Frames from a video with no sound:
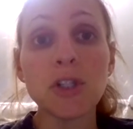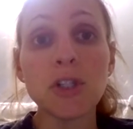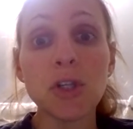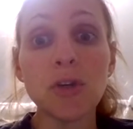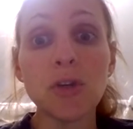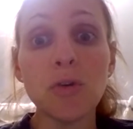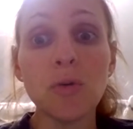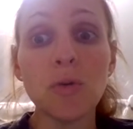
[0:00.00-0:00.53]

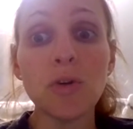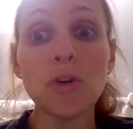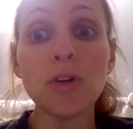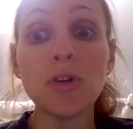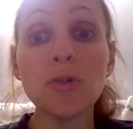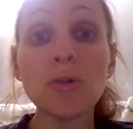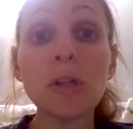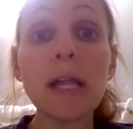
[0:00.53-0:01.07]
to
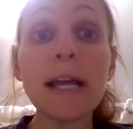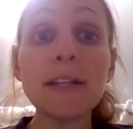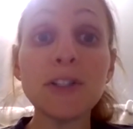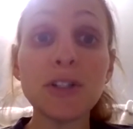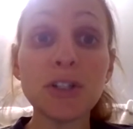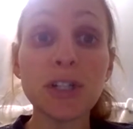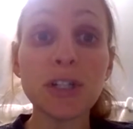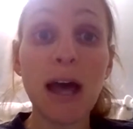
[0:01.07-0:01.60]

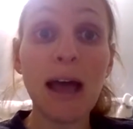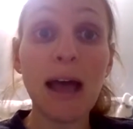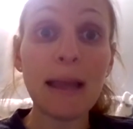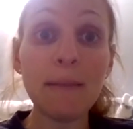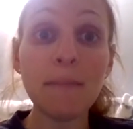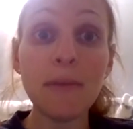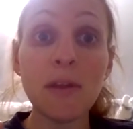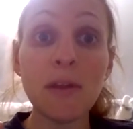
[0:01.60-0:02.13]
utilize your
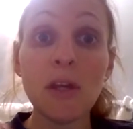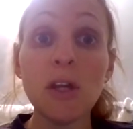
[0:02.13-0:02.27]
time